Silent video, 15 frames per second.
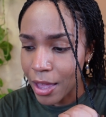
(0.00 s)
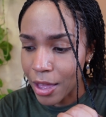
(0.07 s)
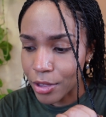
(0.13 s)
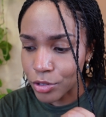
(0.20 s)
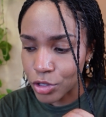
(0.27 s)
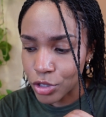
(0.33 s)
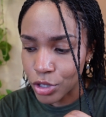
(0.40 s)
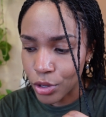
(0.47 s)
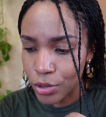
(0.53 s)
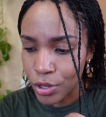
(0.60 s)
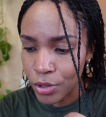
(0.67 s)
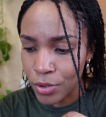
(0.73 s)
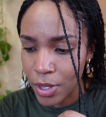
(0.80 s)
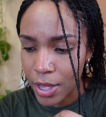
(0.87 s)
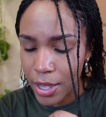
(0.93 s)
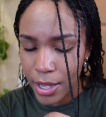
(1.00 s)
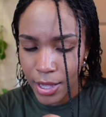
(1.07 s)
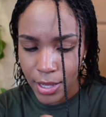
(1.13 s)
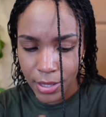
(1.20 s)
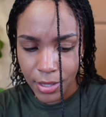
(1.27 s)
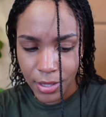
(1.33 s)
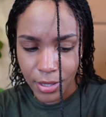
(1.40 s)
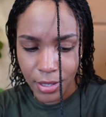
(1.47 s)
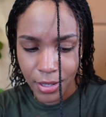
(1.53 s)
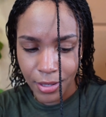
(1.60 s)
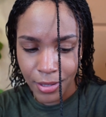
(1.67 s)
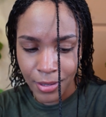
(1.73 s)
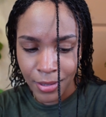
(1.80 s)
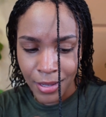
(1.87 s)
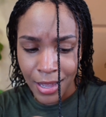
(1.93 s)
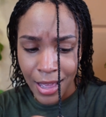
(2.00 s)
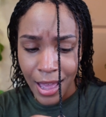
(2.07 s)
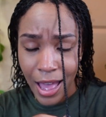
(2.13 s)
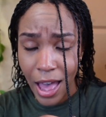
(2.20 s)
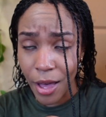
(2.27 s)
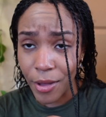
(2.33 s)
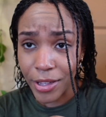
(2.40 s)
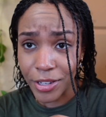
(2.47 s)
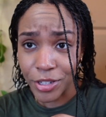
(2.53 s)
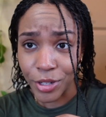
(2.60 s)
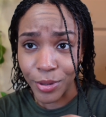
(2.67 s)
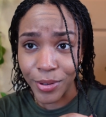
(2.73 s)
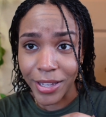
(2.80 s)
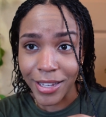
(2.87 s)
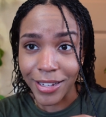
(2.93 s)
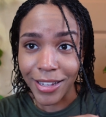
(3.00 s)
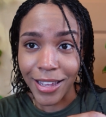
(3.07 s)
I'll show you guys how I do it,